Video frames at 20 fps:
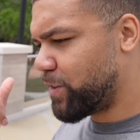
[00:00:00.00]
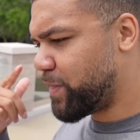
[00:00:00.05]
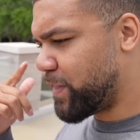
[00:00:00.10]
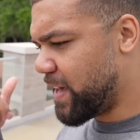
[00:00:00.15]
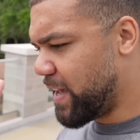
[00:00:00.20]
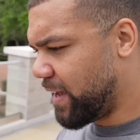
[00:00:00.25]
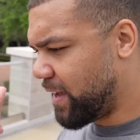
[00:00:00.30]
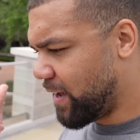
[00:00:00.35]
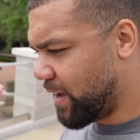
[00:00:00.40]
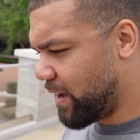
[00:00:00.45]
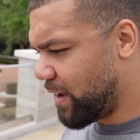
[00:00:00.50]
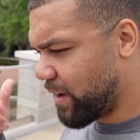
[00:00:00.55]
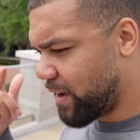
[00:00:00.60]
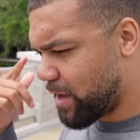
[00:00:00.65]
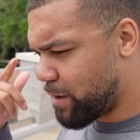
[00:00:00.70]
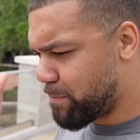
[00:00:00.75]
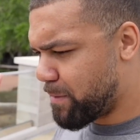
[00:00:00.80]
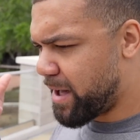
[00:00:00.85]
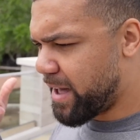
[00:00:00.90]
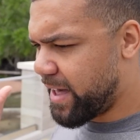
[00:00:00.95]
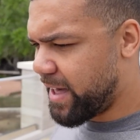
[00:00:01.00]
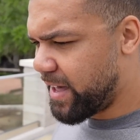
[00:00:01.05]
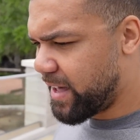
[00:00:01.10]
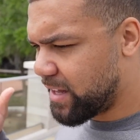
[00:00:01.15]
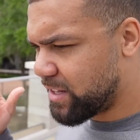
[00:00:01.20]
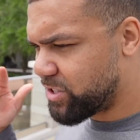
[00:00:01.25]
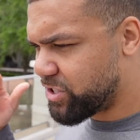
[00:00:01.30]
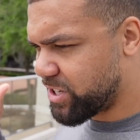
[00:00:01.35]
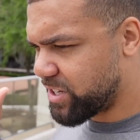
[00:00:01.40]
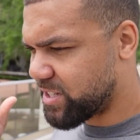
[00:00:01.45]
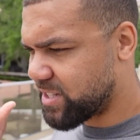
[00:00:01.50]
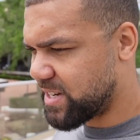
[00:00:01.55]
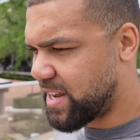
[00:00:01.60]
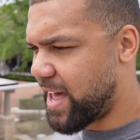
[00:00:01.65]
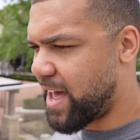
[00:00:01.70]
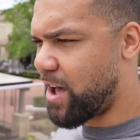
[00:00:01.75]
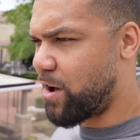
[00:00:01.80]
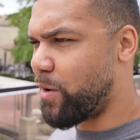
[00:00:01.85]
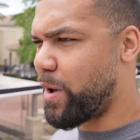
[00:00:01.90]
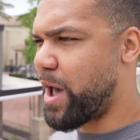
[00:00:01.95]
thinking in my head just
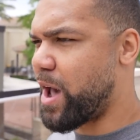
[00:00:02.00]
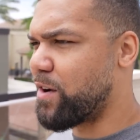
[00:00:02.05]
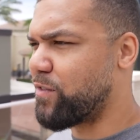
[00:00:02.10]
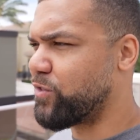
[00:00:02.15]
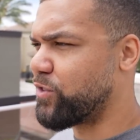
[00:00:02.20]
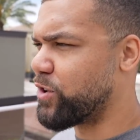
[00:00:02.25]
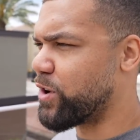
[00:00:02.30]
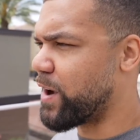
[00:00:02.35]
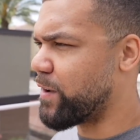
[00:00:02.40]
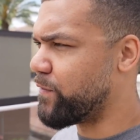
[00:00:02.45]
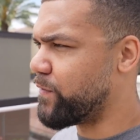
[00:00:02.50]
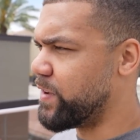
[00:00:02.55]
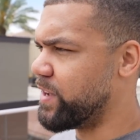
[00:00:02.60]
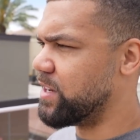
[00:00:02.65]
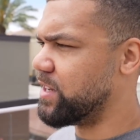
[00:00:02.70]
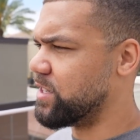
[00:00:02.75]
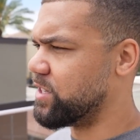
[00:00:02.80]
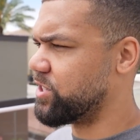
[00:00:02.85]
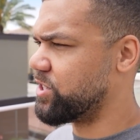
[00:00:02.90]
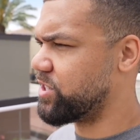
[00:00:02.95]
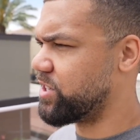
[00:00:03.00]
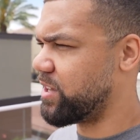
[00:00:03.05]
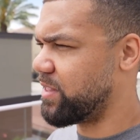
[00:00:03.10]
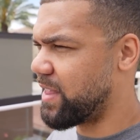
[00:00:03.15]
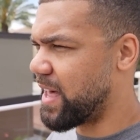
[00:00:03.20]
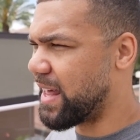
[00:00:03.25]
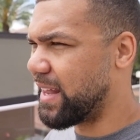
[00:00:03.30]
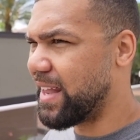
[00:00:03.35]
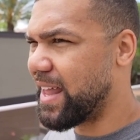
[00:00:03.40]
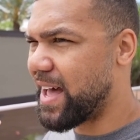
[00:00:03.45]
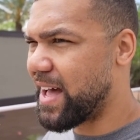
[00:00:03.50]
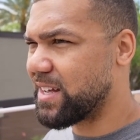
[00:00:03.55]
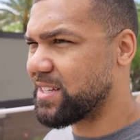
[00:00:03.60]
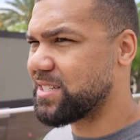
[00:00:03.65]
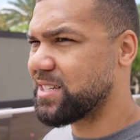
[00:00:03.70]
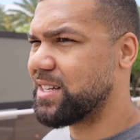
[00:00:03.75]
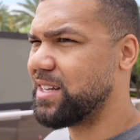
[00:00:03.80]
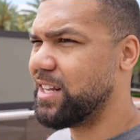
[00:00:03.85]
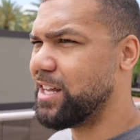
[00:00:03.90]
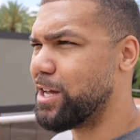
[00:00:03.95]
now, after I finished that
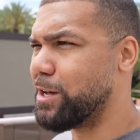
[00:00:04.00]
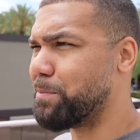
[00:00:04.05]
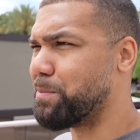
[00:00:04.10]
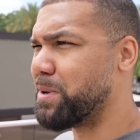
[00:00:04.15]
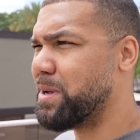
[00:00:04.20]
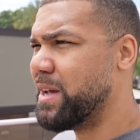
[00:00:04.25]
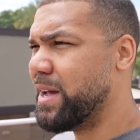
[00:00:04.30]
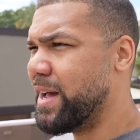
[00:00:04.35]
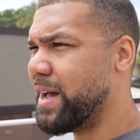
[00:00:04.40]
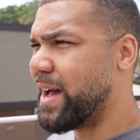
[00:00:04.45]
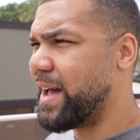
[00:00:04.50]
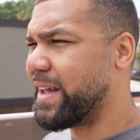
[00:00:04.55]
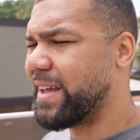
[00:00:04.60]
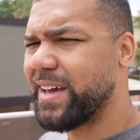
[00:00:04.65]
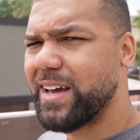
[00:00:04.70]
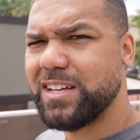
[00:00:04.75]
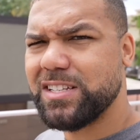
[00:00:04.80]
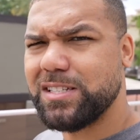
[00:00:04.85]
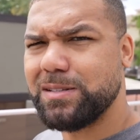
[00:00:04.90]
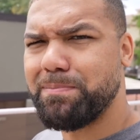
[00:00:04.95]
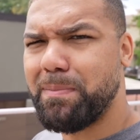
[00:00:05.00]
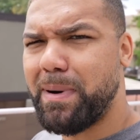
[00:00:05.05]
last clip, I guess